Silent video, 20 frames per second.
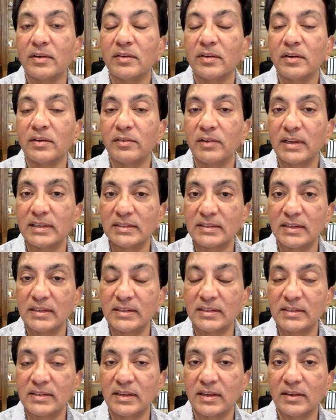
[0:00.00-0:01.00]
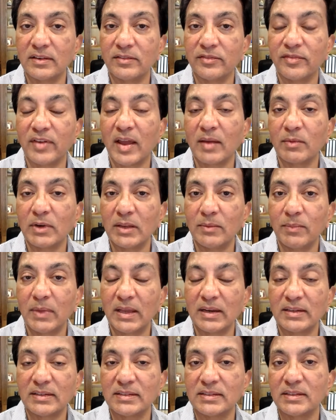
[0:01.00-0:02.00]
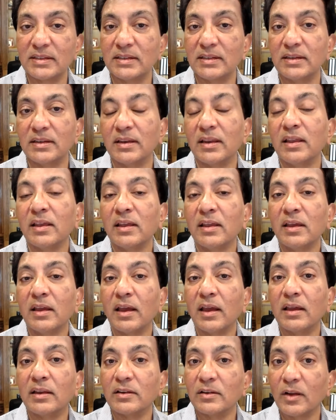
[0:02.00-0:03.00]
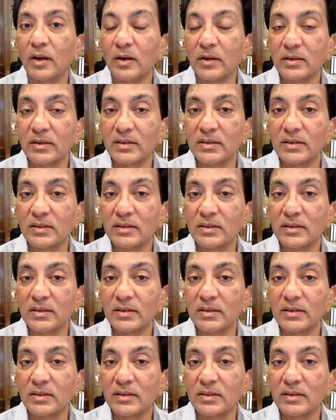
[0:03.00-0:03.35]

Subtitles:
residency in family medicine and got